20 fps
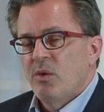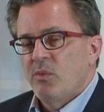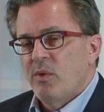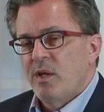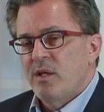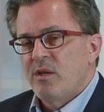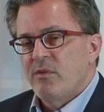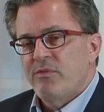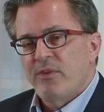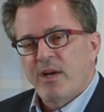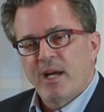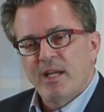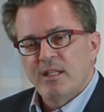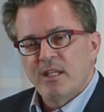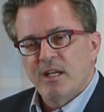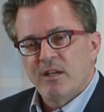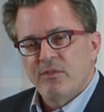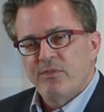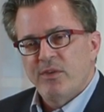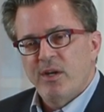Well, you
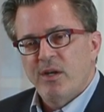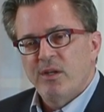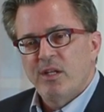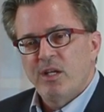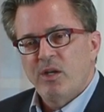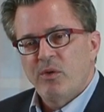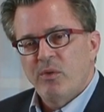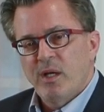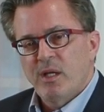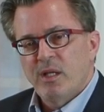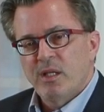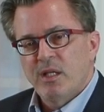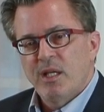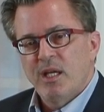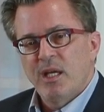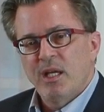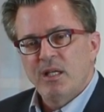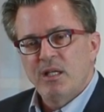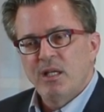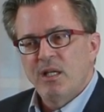find out fairly
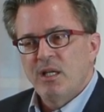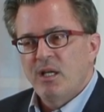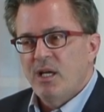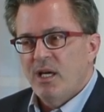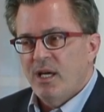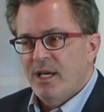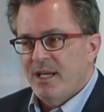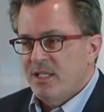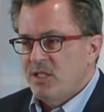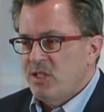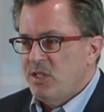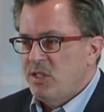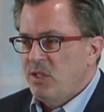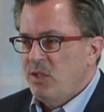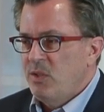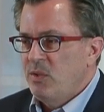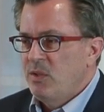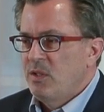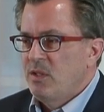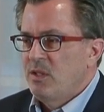quickly it can cost
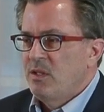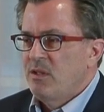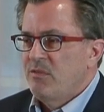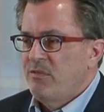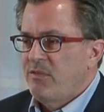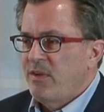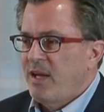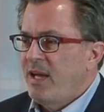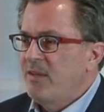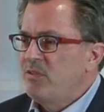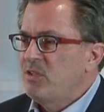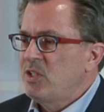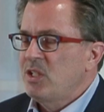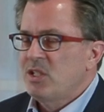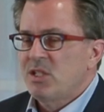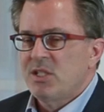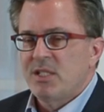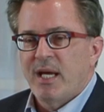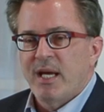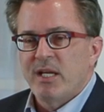you
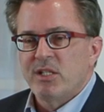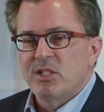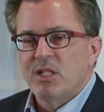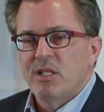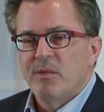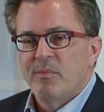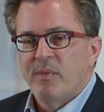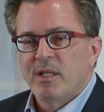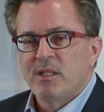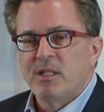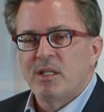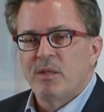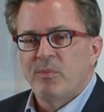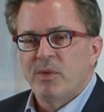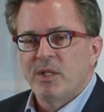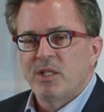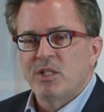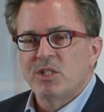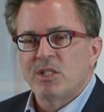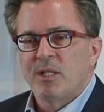$5,000-6,000 a month to
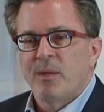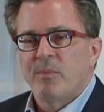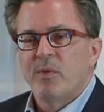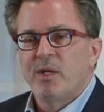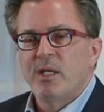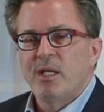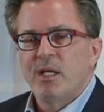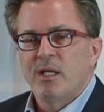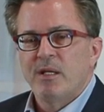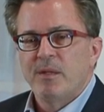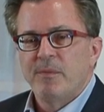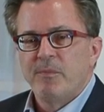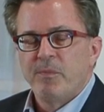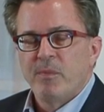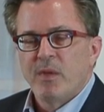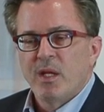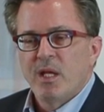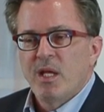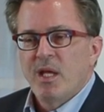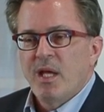bring someone in.
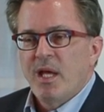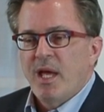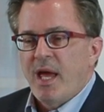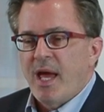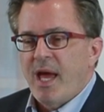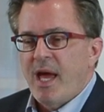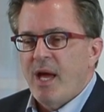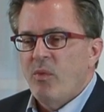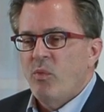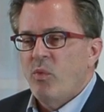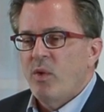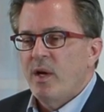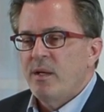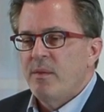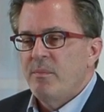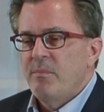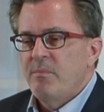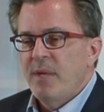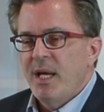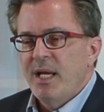And
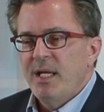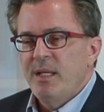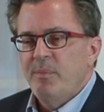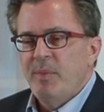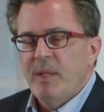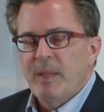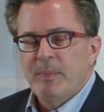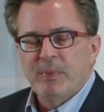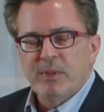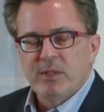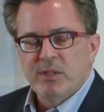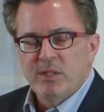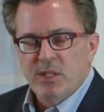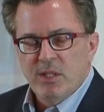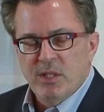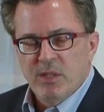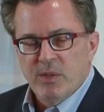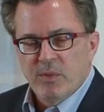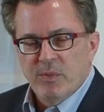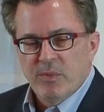what many people
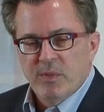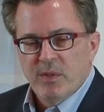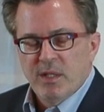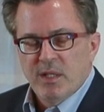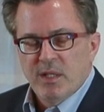do